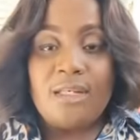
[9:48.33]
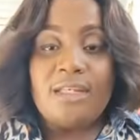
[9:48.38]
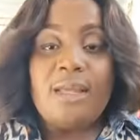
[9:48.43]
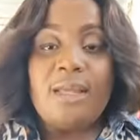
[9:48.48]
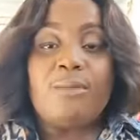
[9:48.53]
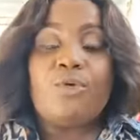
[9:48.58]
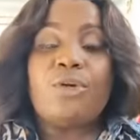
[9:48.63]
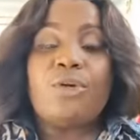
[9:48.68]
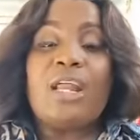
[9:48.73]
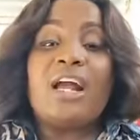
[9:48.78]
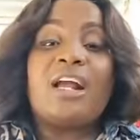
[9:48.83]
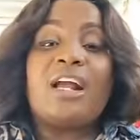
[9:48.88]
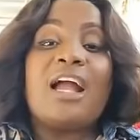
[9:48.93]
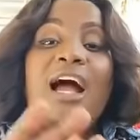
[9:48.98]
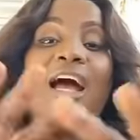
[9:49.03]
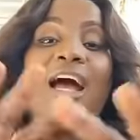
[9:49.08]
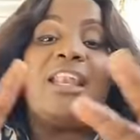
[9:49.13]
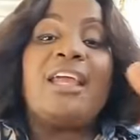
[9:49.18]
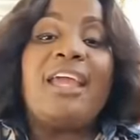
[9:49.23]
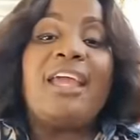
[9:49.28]
Them could have
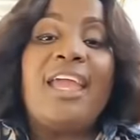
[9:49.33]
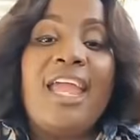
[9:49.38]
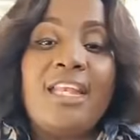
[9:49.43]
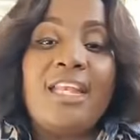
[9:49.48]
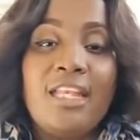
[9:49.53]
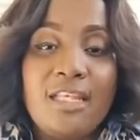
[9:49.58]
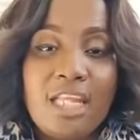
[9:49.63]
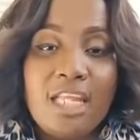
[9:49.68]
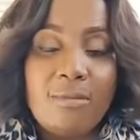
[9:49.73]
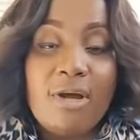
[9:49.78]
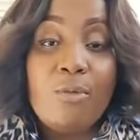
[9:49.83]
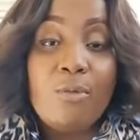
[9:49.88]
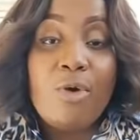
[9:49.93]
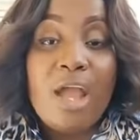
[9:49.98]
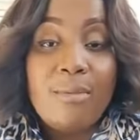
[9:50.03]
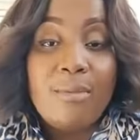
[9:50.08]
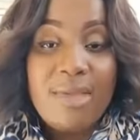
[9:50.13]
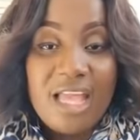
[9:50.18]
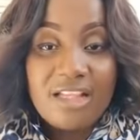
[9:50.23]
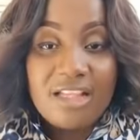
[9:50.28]
called any name. And
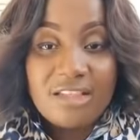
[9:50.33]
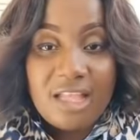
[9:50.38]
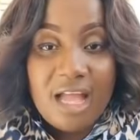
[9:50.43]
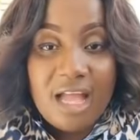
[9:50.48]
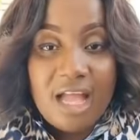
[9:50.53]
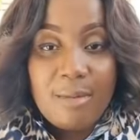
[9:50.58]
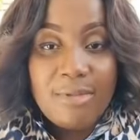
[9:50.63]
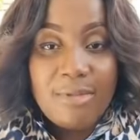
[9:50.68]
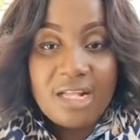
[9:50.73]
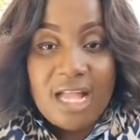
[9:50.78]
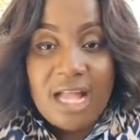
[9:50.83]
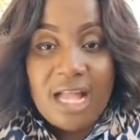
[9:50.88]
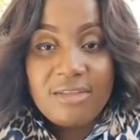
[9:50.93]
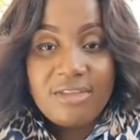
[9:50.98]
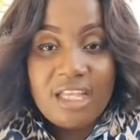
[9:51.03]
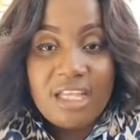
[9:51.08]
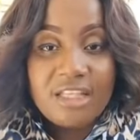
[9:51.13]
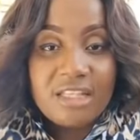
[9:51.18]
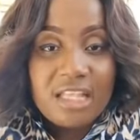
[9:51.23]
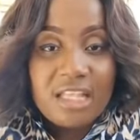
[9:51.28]
why me I talk
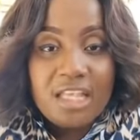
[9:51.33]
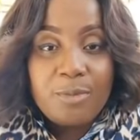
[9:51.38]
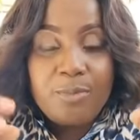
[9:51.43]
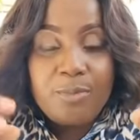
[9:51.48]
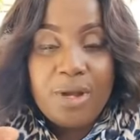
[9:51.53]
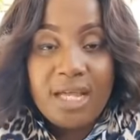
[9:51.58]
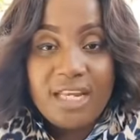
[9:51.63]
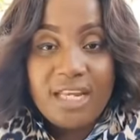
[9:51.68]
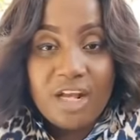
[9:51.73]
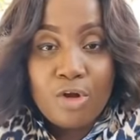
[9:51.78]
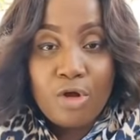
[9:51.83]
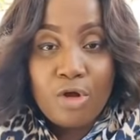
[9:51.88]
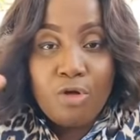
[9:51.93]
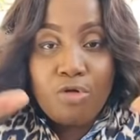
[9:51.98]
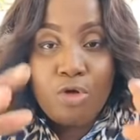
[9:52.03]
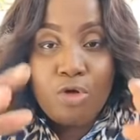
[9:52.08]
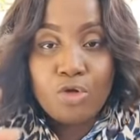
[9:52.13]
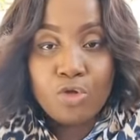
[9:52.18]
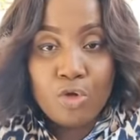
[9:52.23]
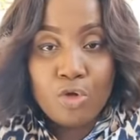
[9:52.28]
because it keep on a
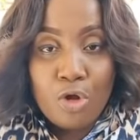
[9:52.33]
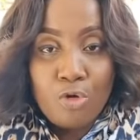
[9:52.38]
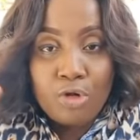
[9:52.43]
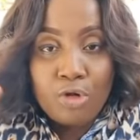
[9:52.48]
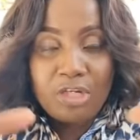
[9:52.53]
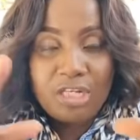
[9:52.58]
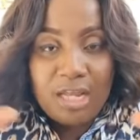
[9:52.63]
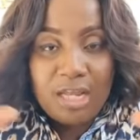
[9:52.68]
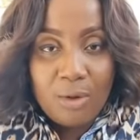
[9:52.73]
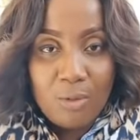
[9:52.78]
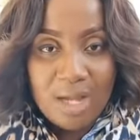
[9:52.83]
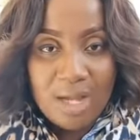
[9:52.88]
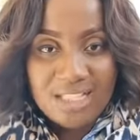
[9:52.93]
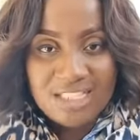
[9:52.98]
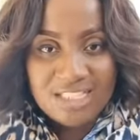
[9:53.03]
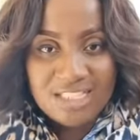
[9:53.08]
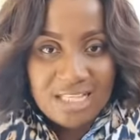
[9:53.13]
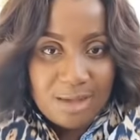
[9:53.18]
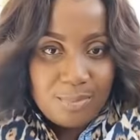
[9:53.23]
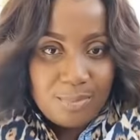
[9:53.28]
go on, go on in a
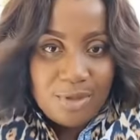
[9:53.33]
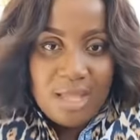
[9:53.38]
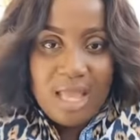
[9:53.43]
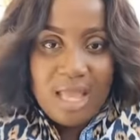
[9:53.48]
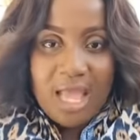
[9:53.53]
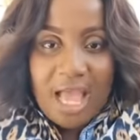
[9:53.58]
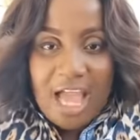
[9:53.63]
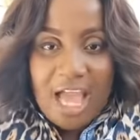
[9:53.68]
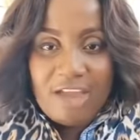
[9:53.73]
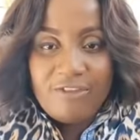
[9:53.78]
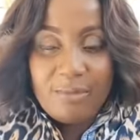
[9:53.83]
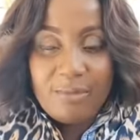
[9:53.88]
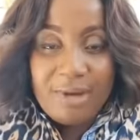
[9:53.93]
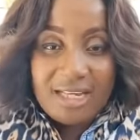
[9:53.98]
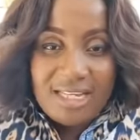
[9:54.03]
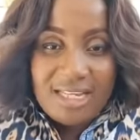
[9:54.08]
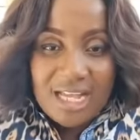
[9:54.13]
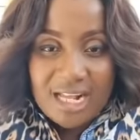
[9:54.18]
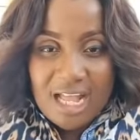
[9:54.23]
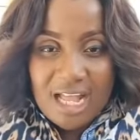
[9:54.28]
WhatsApp. And
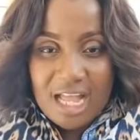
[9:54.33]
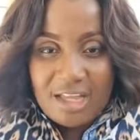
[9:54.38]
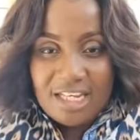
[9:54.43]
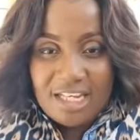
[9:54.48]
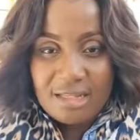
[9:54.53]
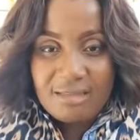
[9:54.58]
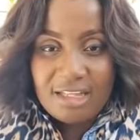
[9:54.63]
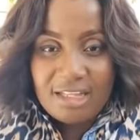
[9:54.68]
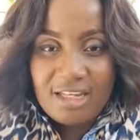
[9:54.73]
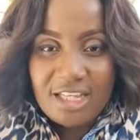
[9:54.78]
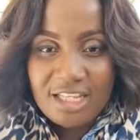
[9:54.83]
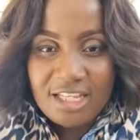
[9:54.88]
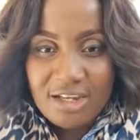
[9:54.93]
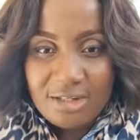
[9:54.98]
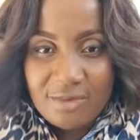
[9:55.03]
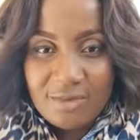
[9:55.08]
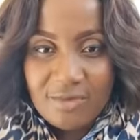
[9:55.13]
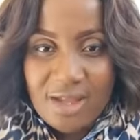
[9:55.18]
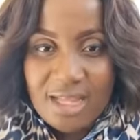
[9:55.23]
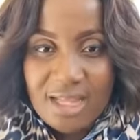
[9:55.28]
everybody a call and I say, you not
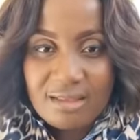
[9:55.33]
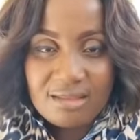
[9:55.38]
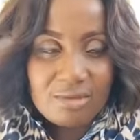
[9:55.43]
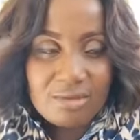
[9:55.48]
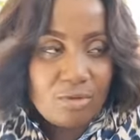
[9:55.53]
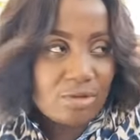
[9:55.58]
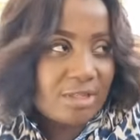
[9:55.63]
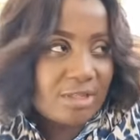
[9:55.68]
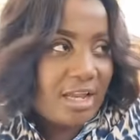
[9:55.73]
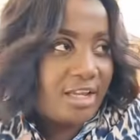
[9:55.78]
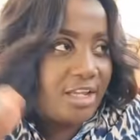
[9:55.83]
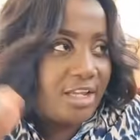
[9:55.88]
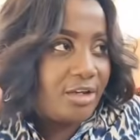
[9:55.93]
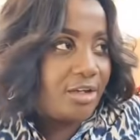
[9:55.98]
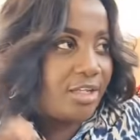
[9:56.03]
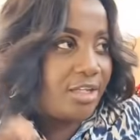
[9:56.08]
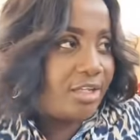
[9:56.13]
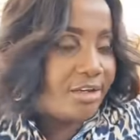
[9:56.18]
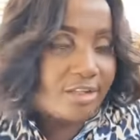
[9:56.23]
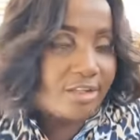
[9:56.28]
hear the voice note you
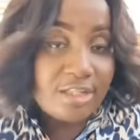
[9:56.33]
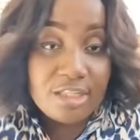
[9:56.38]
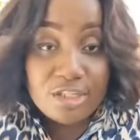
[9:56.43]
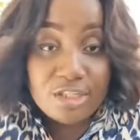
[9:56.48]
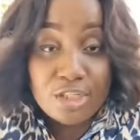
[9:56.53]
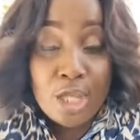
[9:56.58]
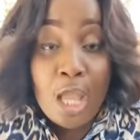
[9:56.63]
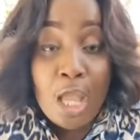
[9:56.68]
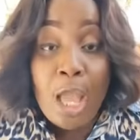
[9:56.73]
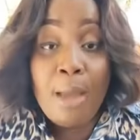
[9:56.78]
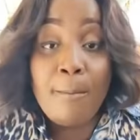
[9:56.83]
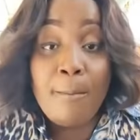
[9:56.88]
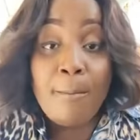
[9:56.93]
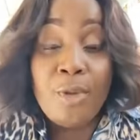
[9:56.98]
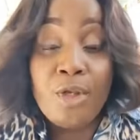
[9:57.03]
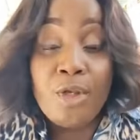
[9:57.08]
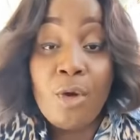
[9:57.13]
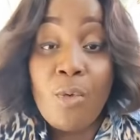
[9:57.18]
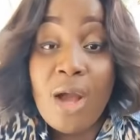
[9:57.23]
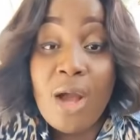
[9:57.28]
not hear this.
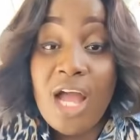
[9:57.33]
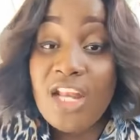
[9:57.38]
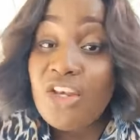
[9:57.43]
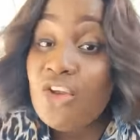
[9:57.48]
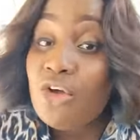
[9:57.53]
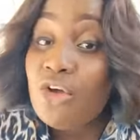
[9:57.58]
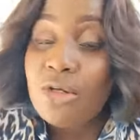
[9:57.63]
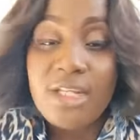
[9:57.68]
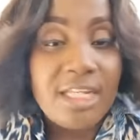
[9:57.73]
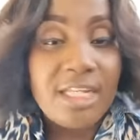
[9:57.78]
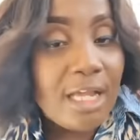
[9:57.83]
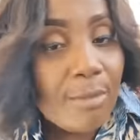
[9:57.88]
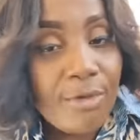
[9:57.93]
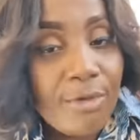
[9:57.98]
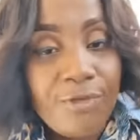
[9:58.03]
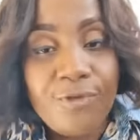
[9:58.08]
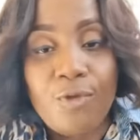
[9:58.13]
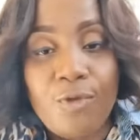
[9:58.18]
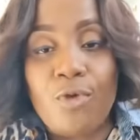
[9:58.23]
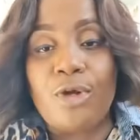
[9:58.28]
Me no want nothing on
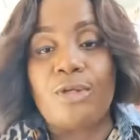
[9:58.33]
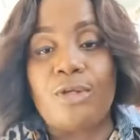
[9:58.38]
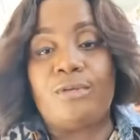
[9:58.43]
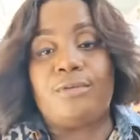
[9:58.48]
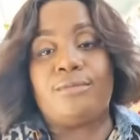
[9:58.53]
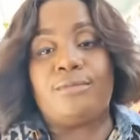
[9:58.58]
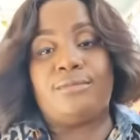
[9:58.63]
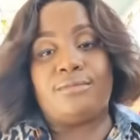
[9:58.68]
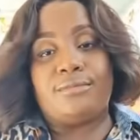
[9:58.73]
my phone.